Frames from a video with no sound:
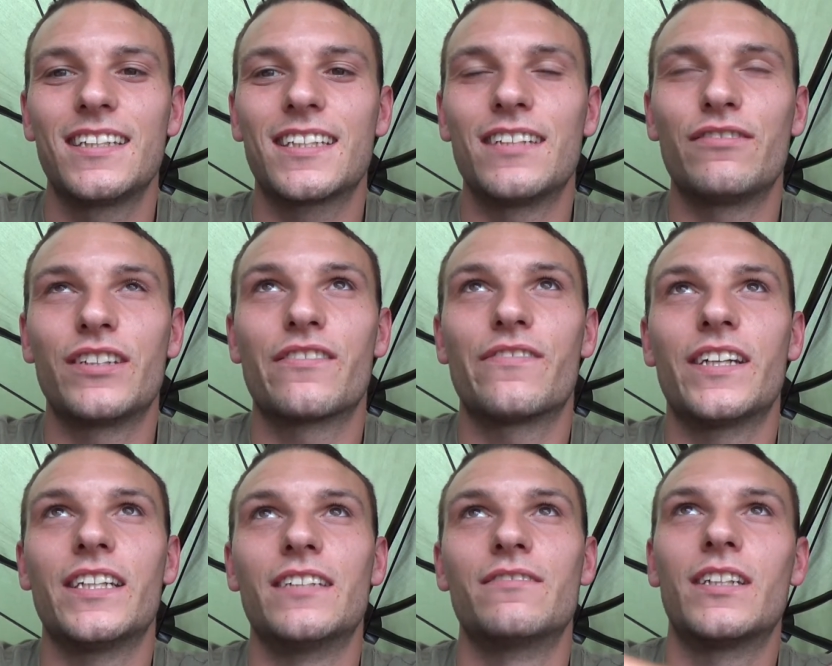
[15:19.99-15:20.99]
get fish
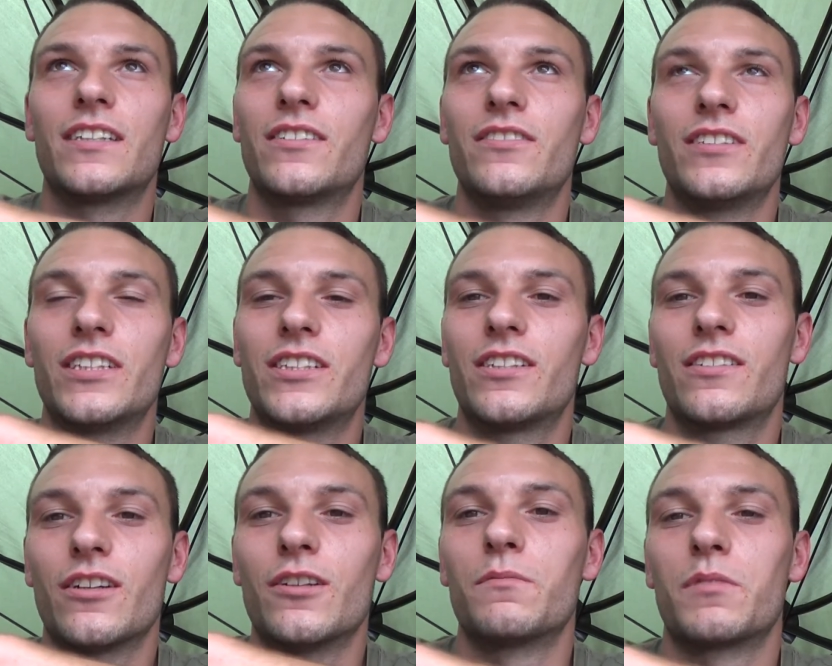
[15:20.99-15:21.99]
feeding as soon as it
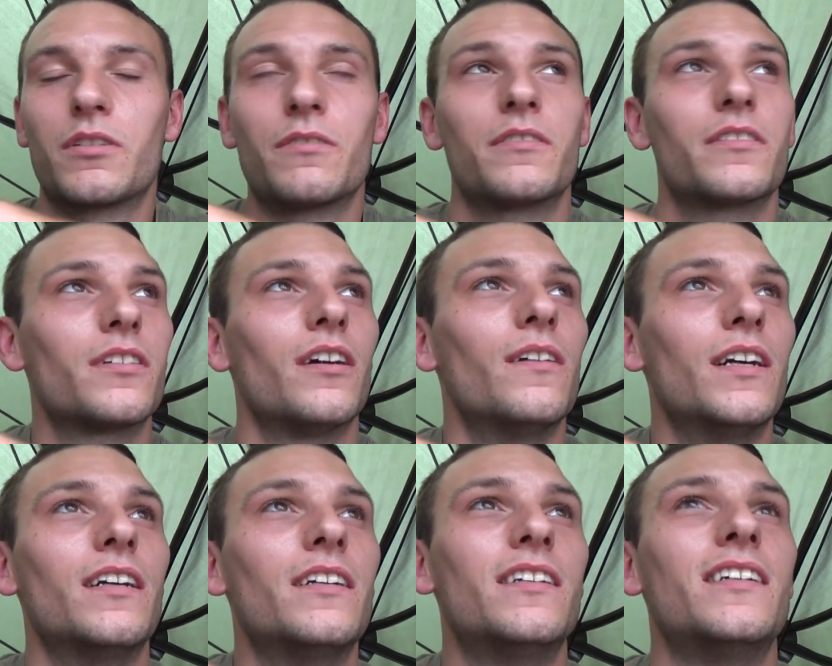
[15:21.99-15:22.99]
stops.
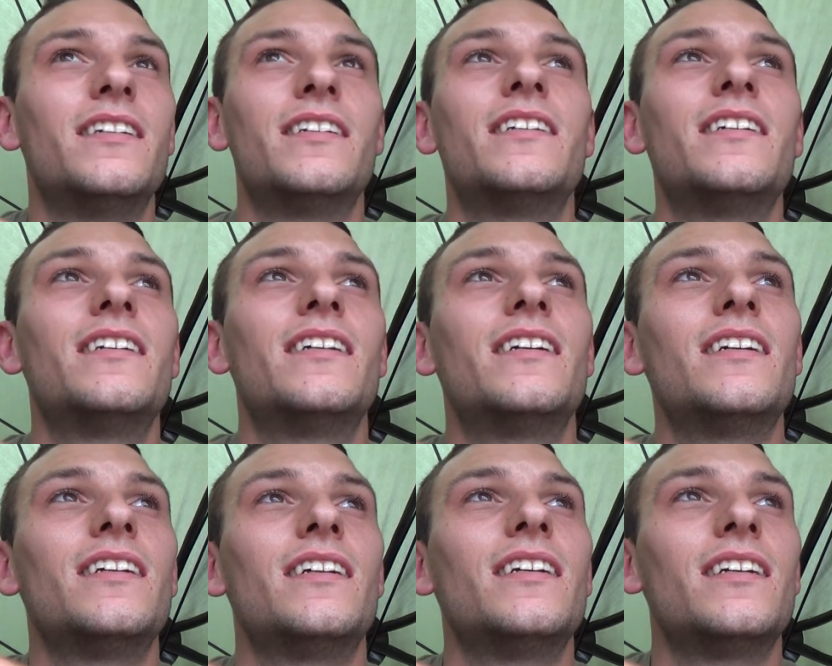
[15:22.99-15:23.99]
So
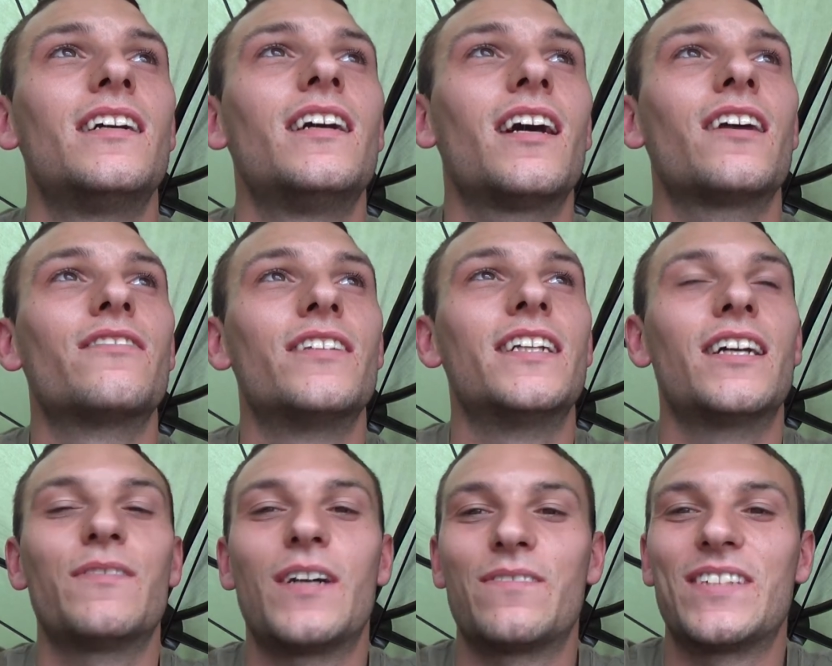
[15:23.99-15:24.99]
hopefully
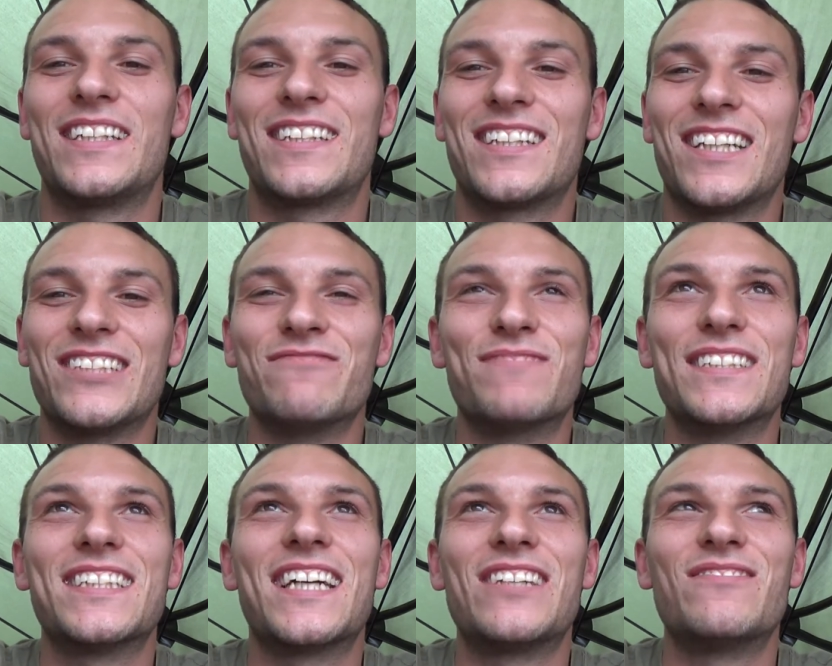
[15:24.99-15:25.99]
that might be the same,
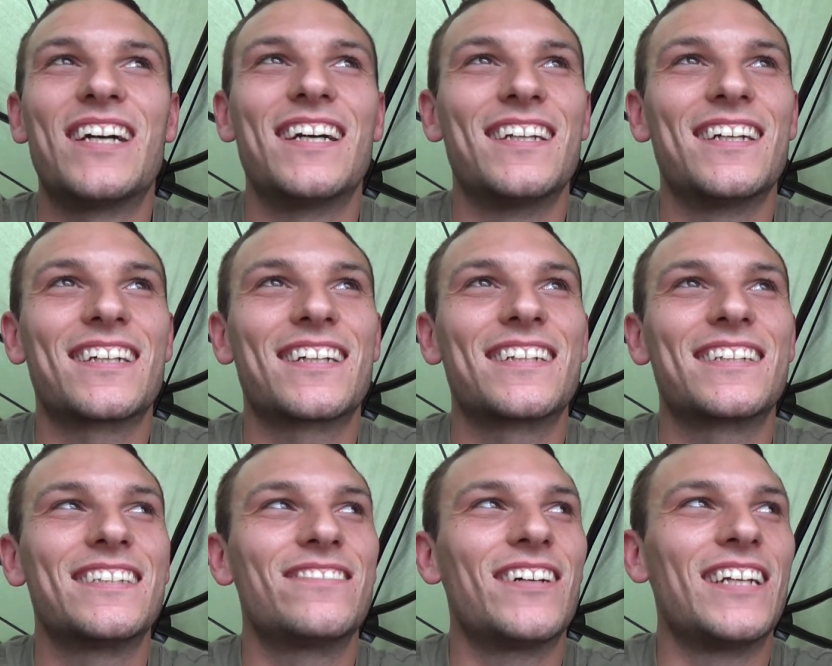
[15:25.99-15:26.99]
but no, my luck,
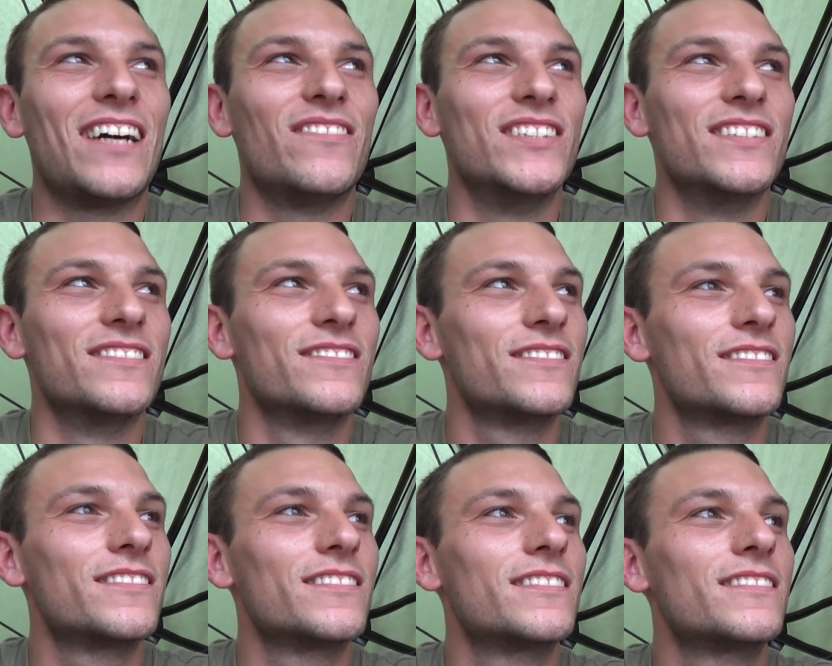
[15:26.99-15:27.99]
it won't happen.
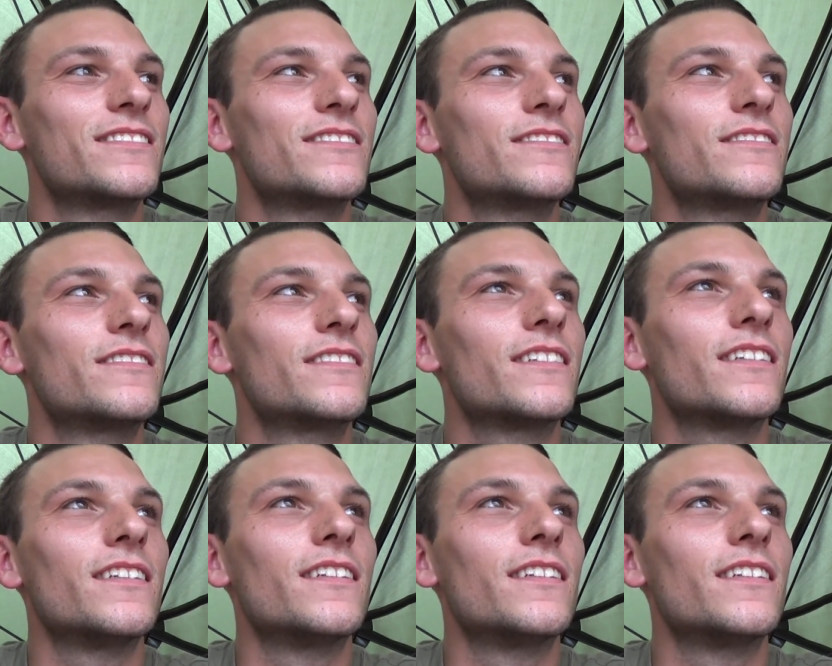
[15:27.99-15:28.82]
So,